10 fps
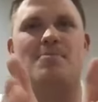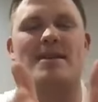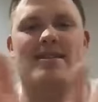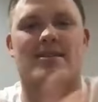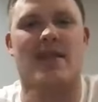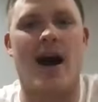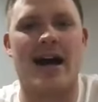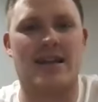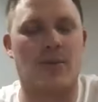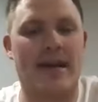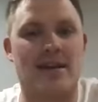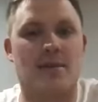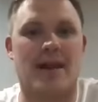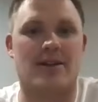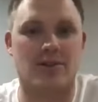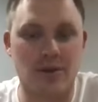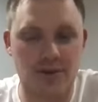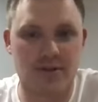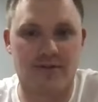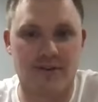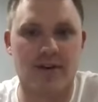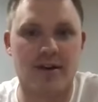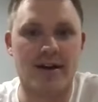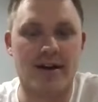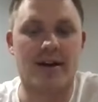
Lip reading: misaligned that we end up like Lucifer